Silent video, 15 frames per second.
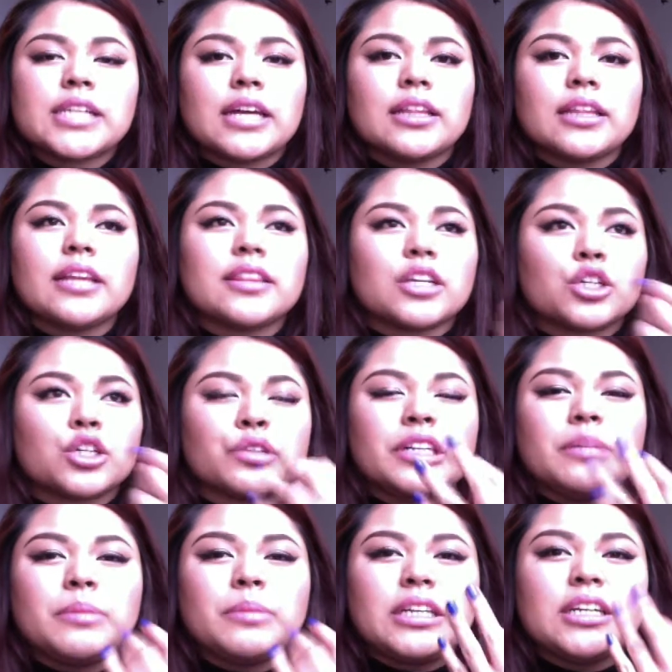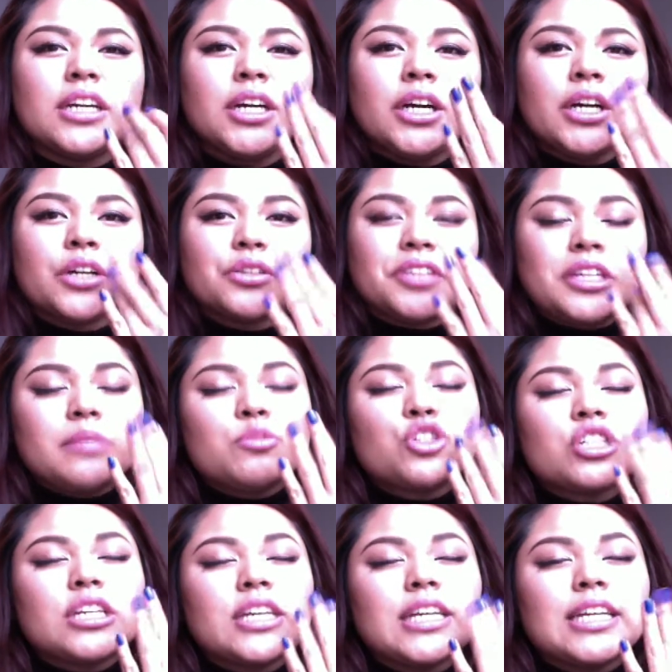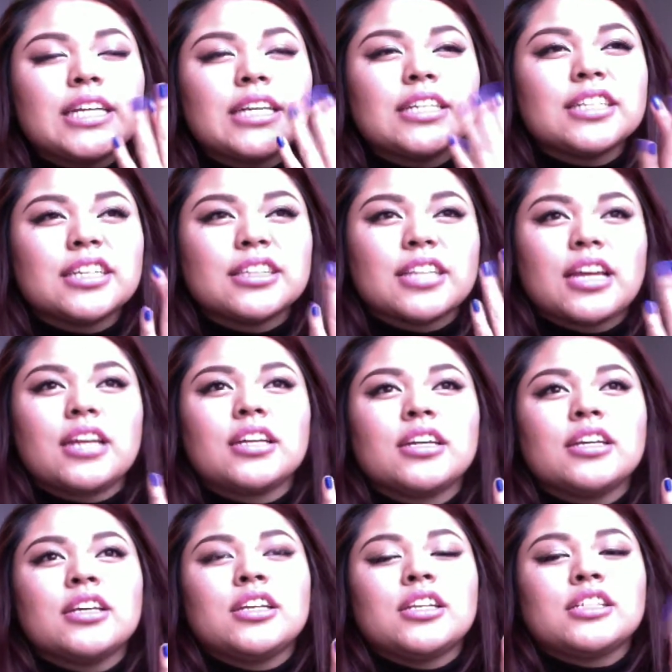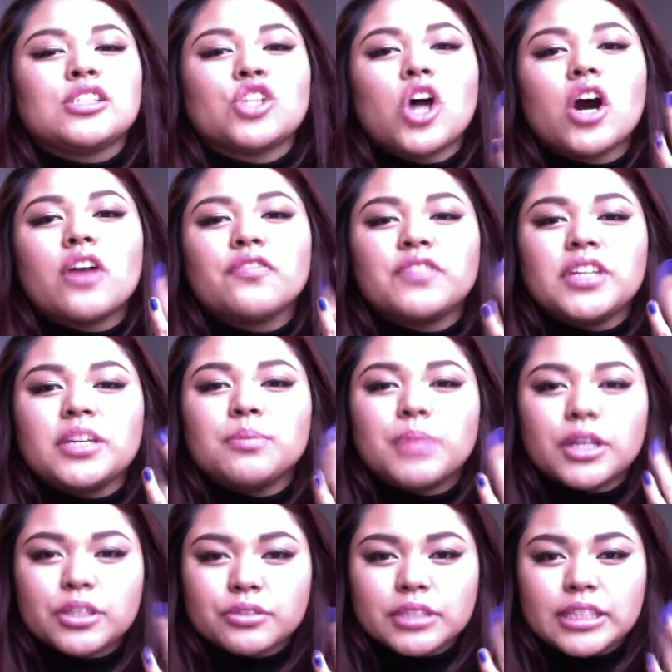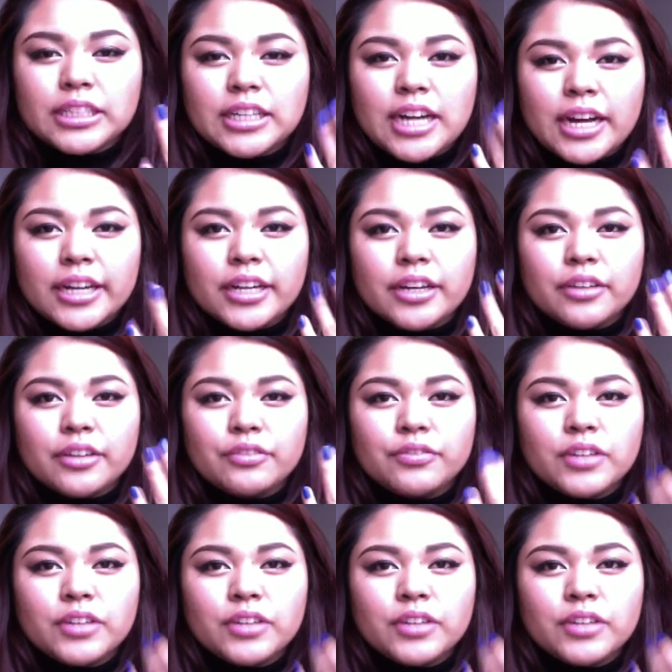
I like the creamy cream sheen and like softy, buttery kind of